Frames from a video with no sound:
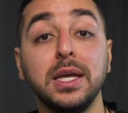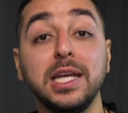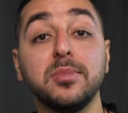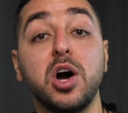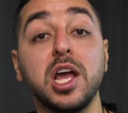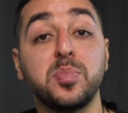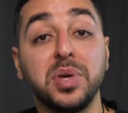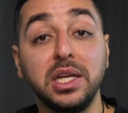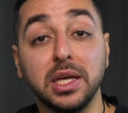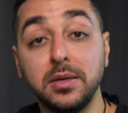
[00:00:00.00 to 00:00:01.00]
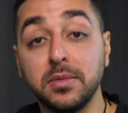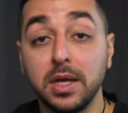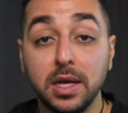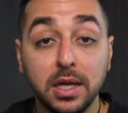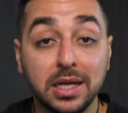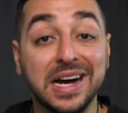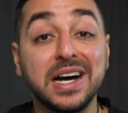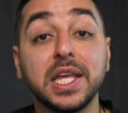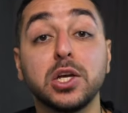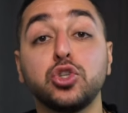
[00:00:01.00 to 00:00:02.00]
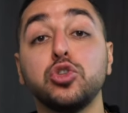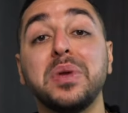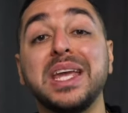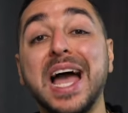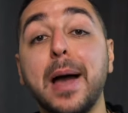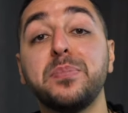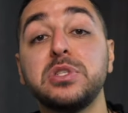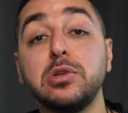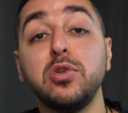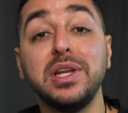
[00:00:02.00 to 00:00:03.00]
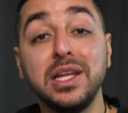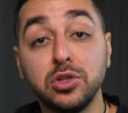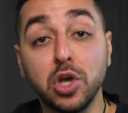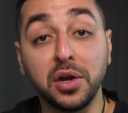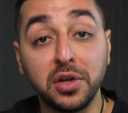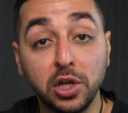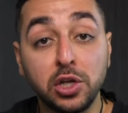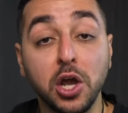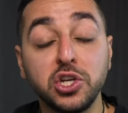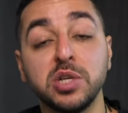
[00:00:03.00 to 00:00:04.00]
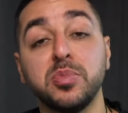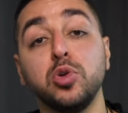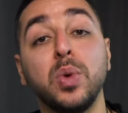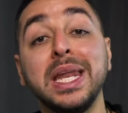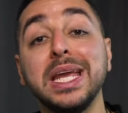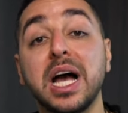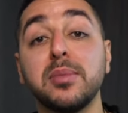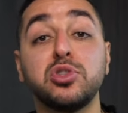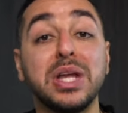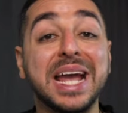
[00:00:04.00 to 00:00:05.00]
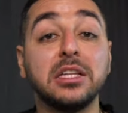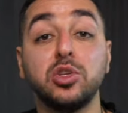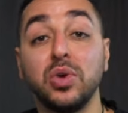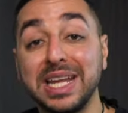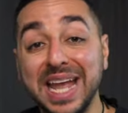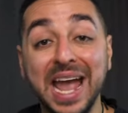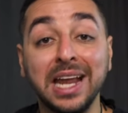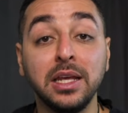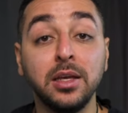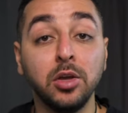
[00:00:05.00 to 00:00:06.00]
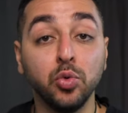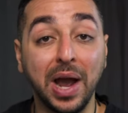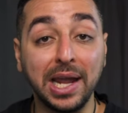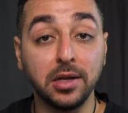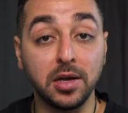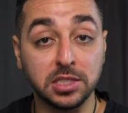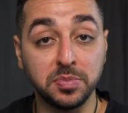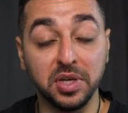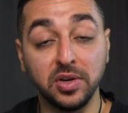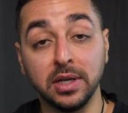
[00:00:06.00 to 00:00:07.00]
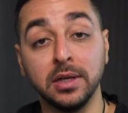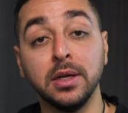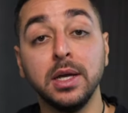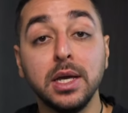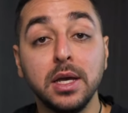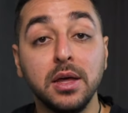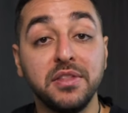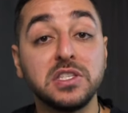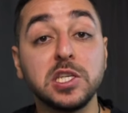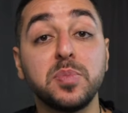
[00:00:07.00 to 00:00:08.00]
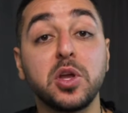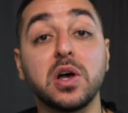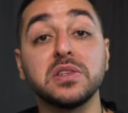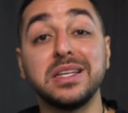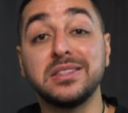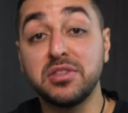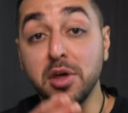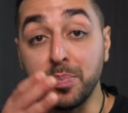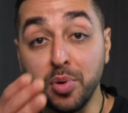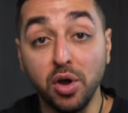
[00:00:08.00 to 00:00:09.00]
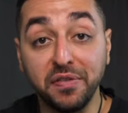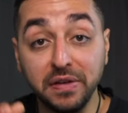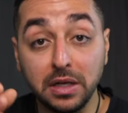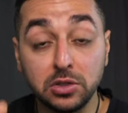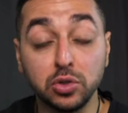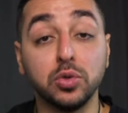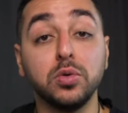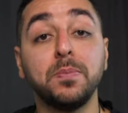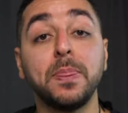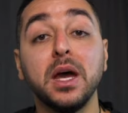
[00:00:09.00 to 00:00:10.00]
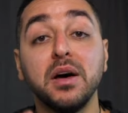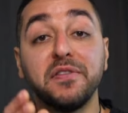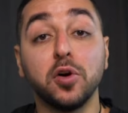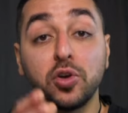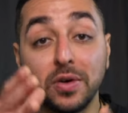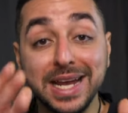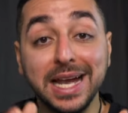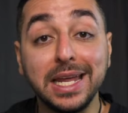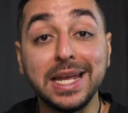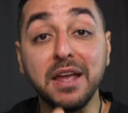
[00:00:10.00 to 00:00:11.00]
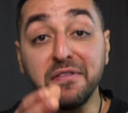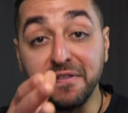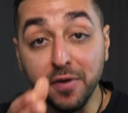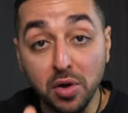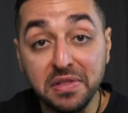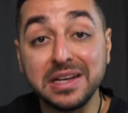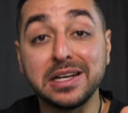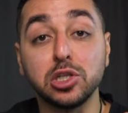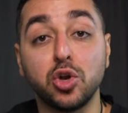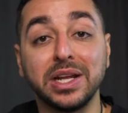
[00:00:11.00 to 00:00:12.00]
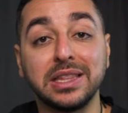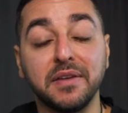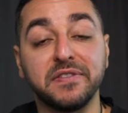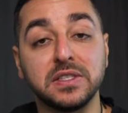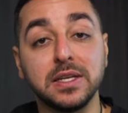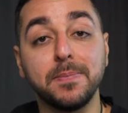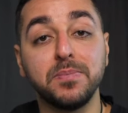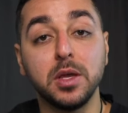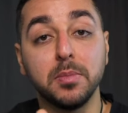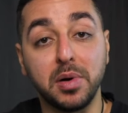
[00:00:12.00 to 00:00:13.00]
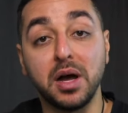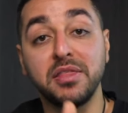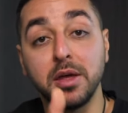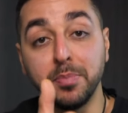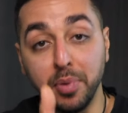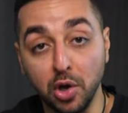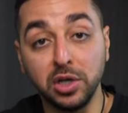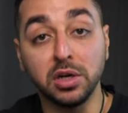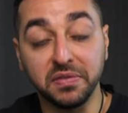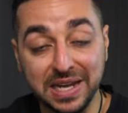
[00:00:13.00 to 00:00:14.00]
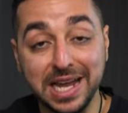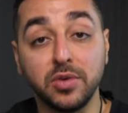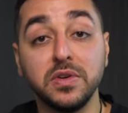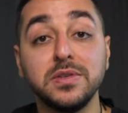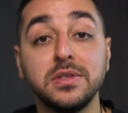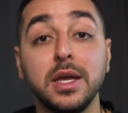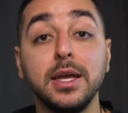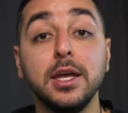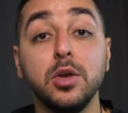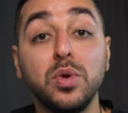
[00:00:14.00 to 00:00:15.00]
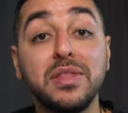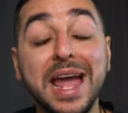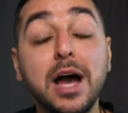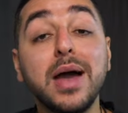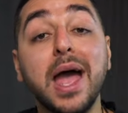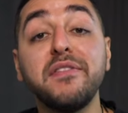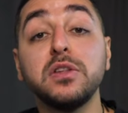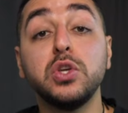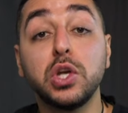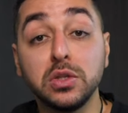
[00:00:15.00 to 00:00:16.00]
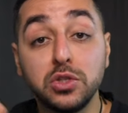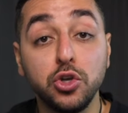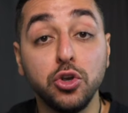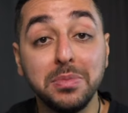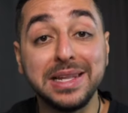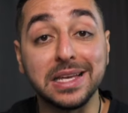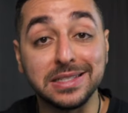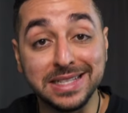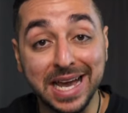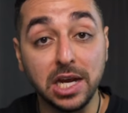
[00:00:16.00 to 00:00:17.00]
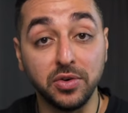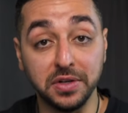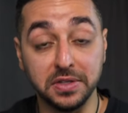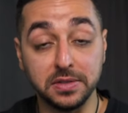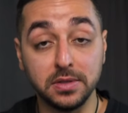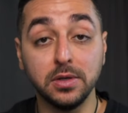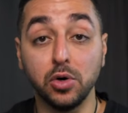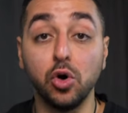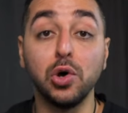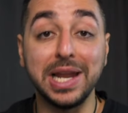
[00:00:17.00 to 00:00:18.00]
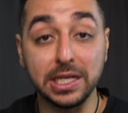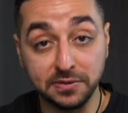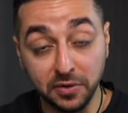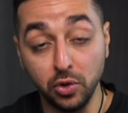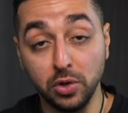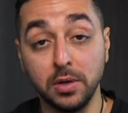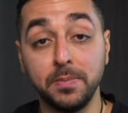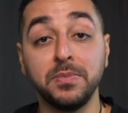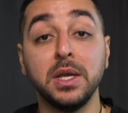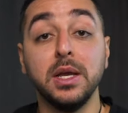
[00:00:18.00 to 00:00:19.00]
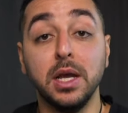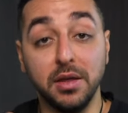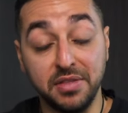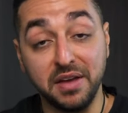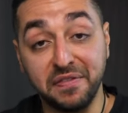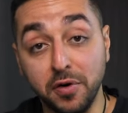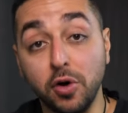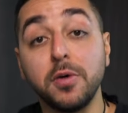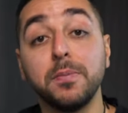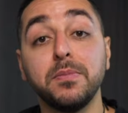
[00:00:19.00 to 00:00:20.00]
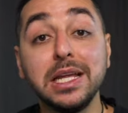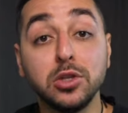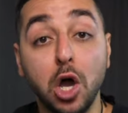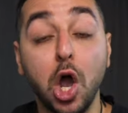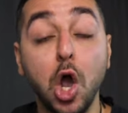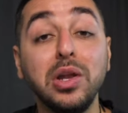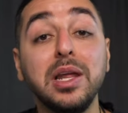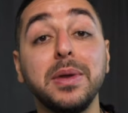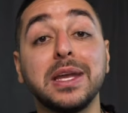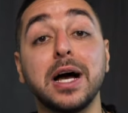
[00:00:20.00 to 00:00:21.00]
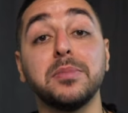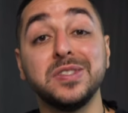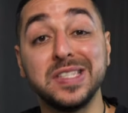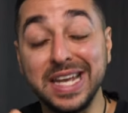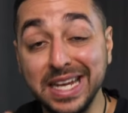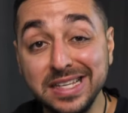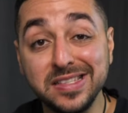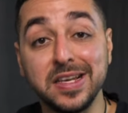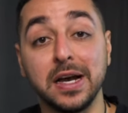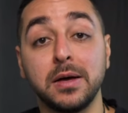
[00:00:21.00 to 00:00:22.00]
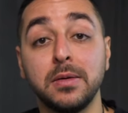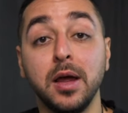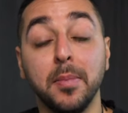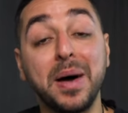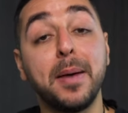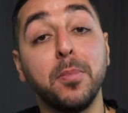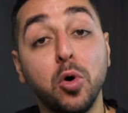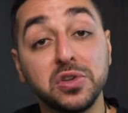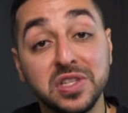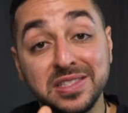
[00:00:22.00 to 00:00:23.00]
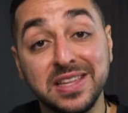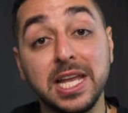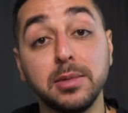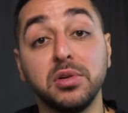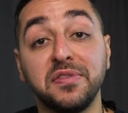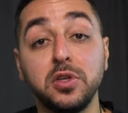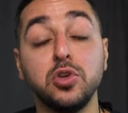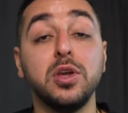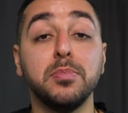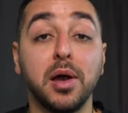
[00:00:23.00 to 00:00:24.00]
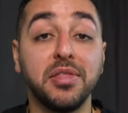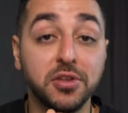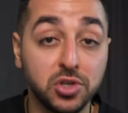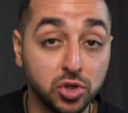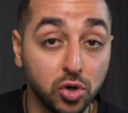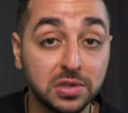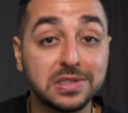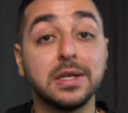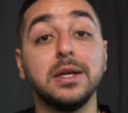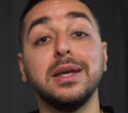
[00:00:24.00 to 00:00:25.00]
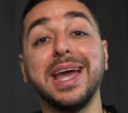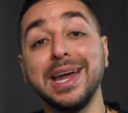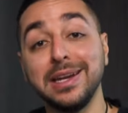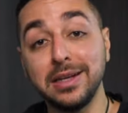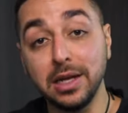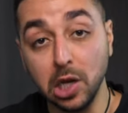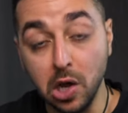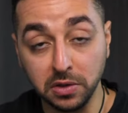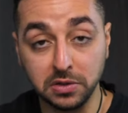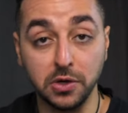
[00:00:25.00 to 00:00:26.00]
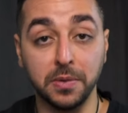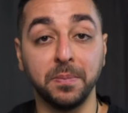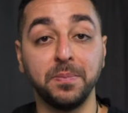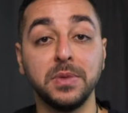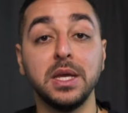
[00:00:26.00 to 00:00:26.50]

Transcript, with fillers: In my opinion, cardio should be absolutely non-negotiable when it comes to entering any weight loss period. This is because it's the perfect tool for creating a further caloric deficit by the burning of calories without having to consume less calories or less food. Therefore, it not only becomes easier, but more sustainable for you in both the short and long term.